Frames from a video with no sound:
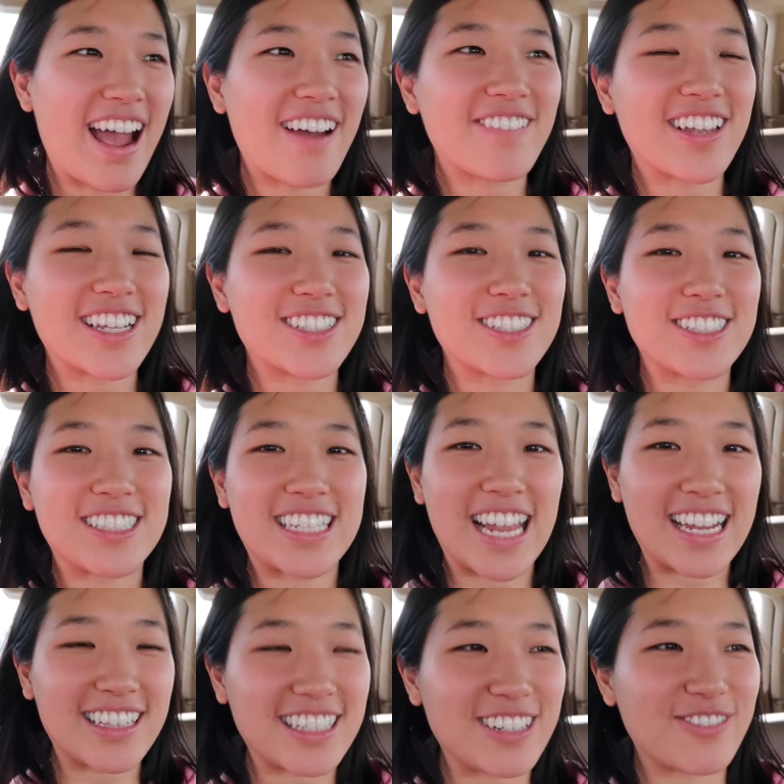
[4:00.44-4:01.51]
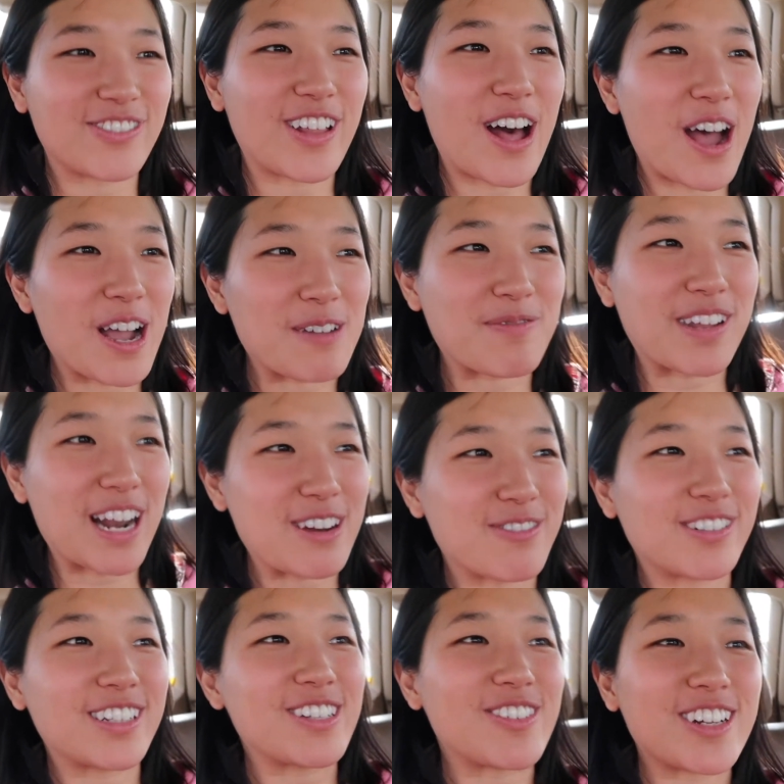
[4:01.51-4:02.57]
have yet to daily vlog, but I
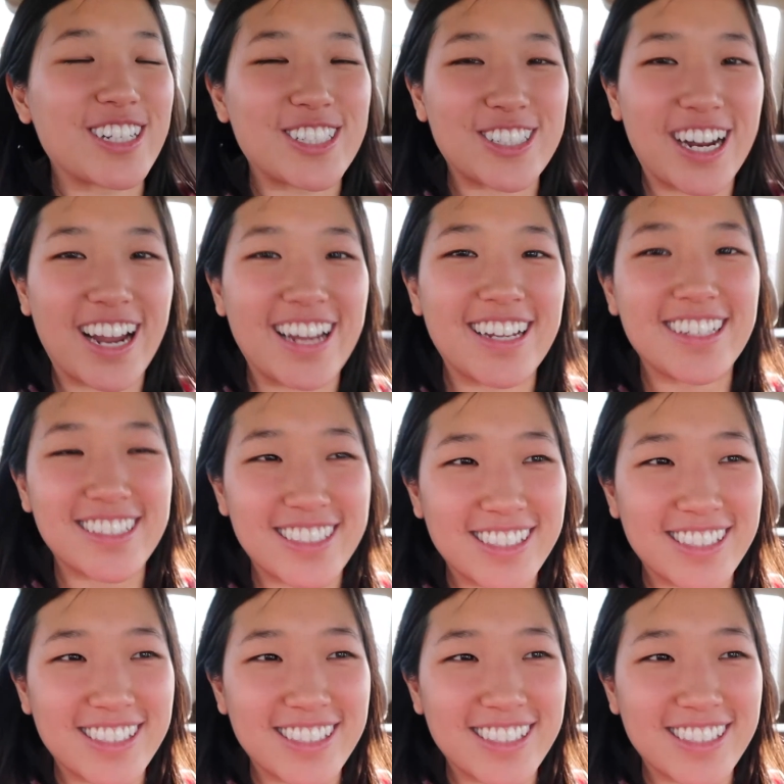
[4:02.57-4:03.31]
really want to try it,